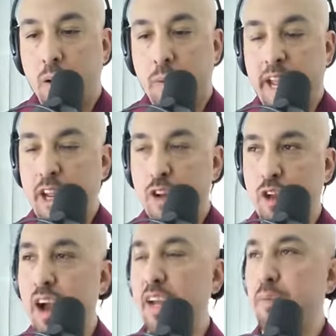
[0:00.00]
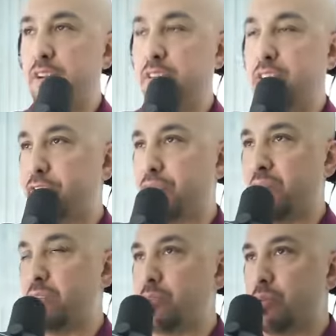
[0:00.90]
And you're talking about
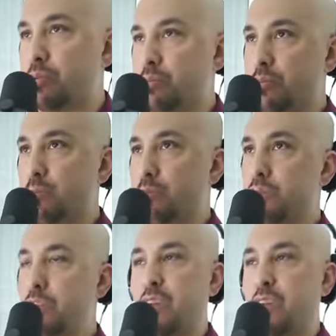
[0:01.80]
different. You,